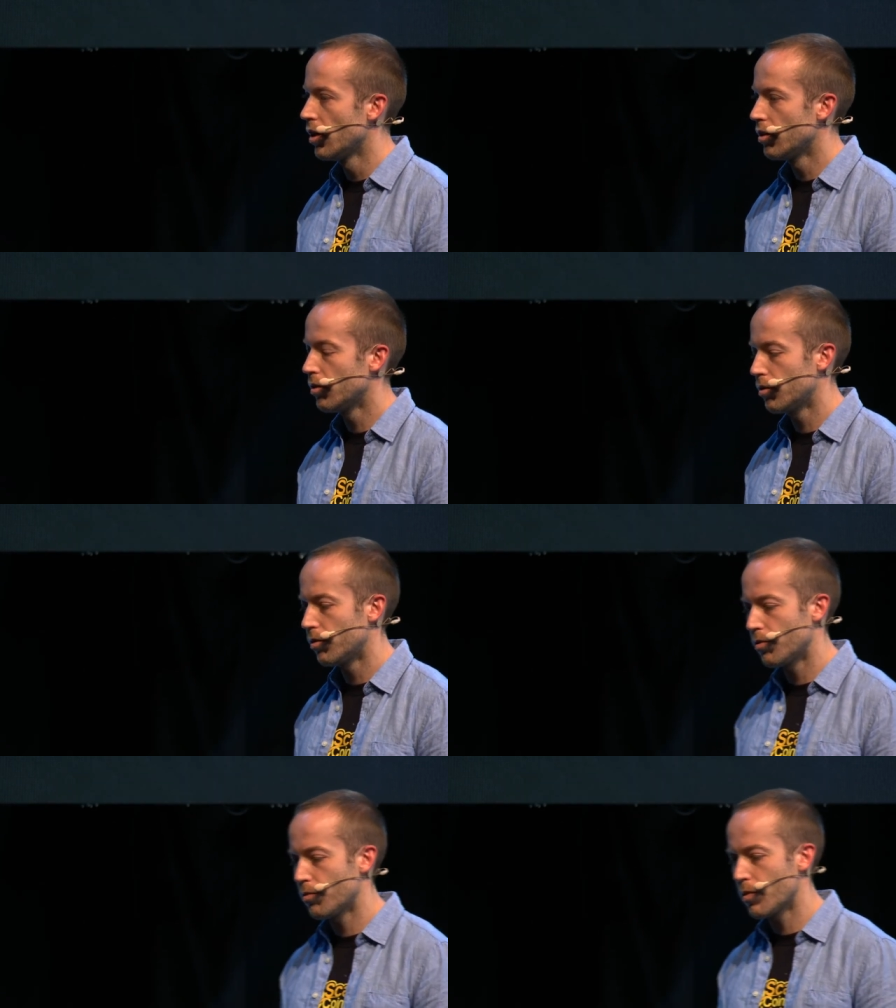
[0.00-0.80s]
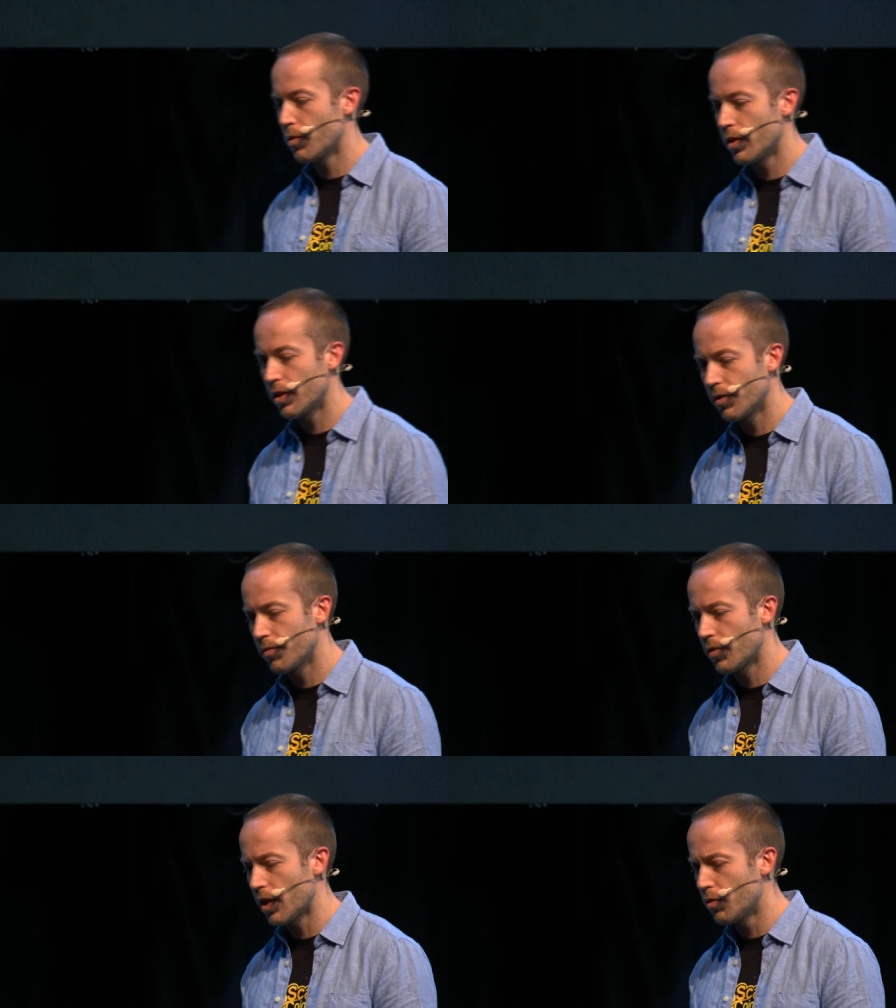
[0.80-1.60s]
So,
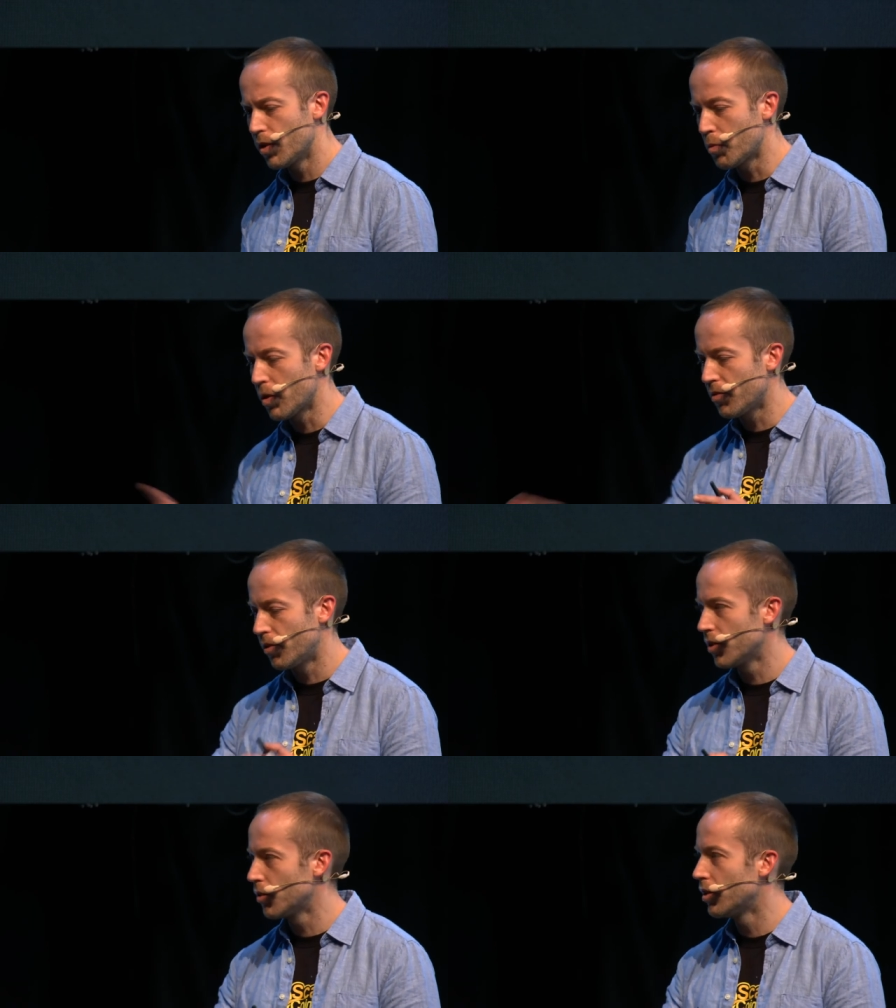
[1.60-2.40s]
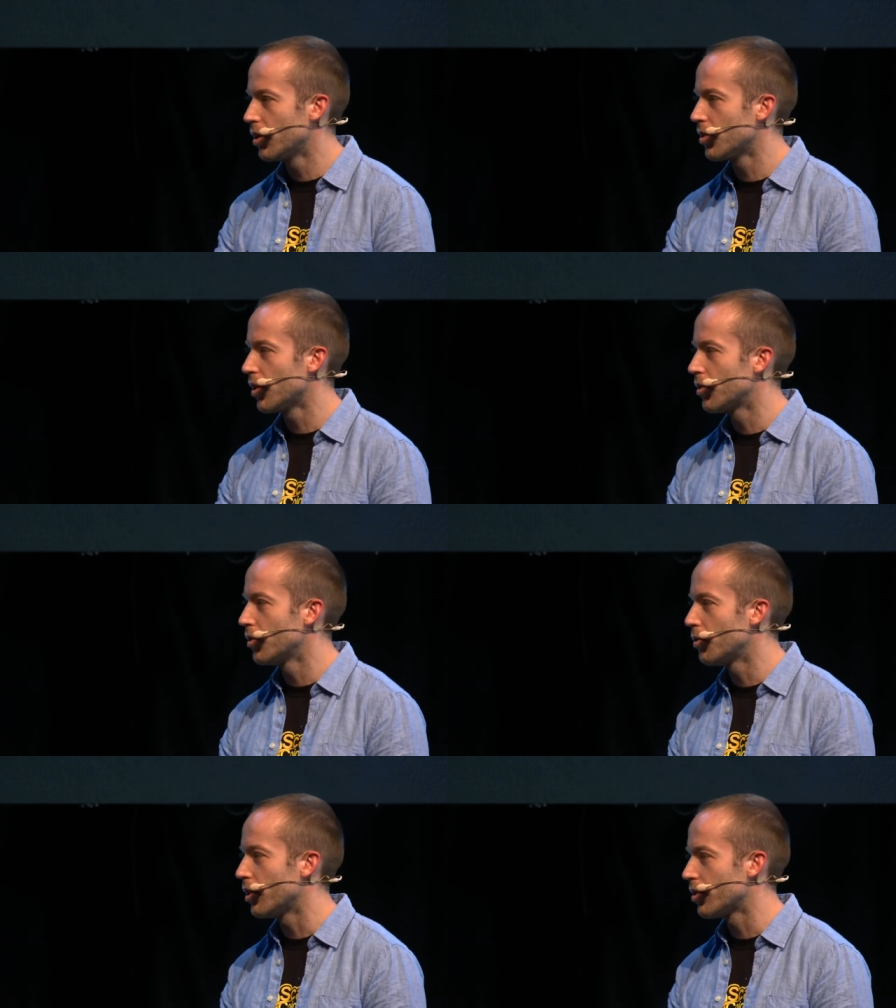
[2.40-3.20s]
well, I will reply first to the
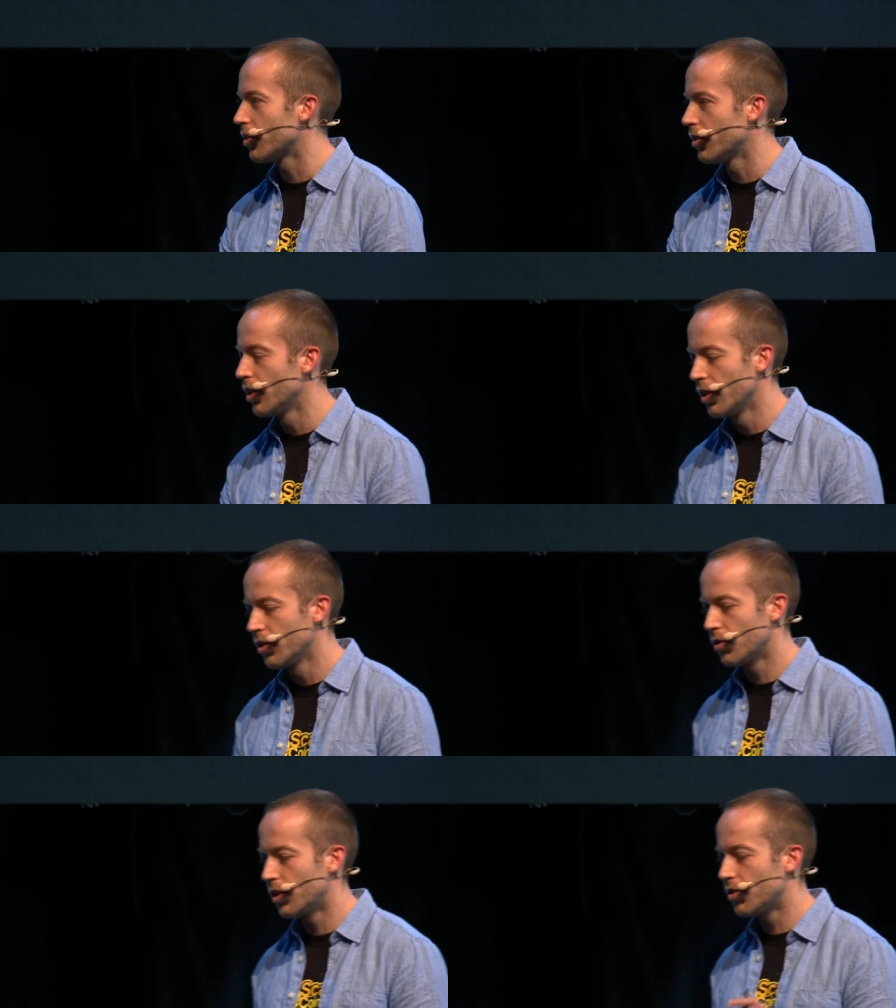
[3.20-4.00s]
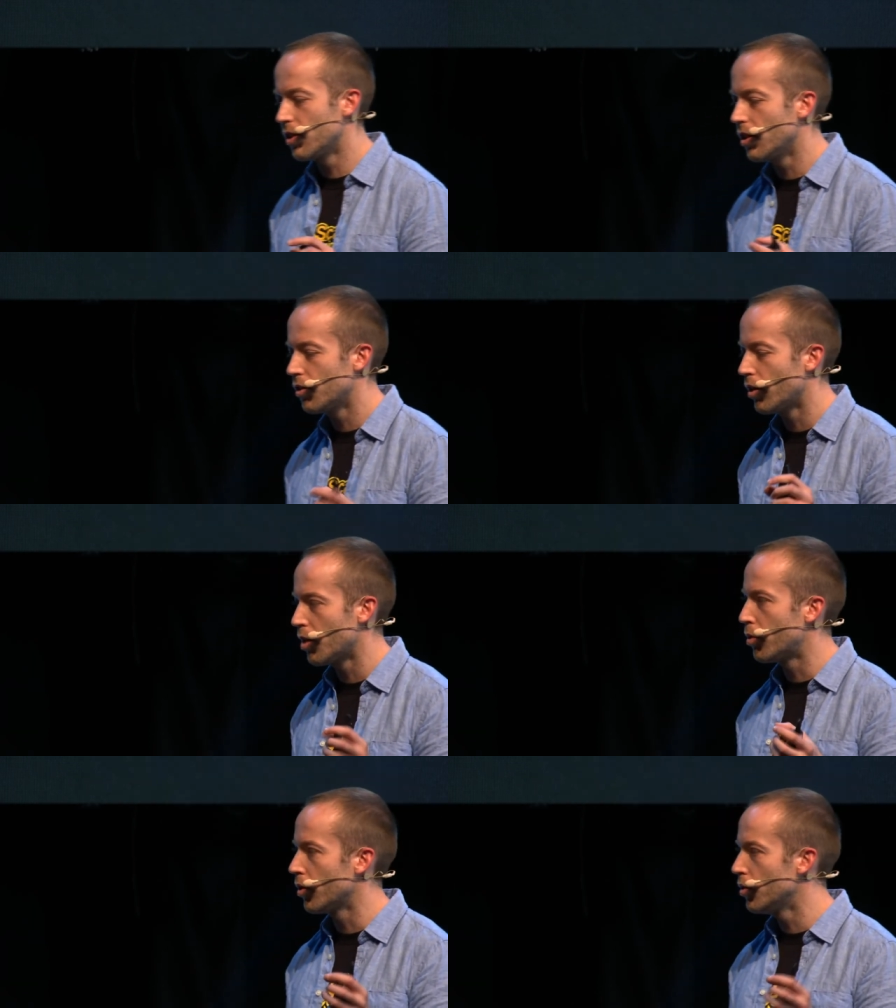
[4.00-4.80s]
second question. So let's say that you are
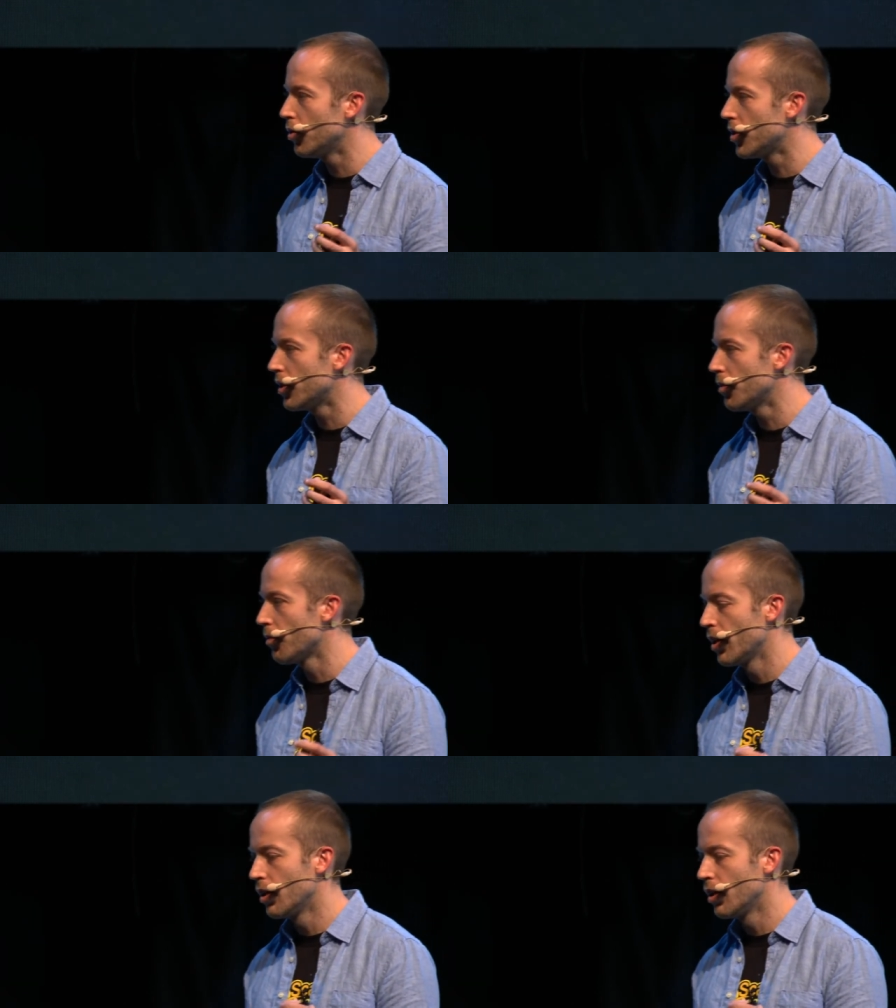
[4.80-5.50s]
a producer.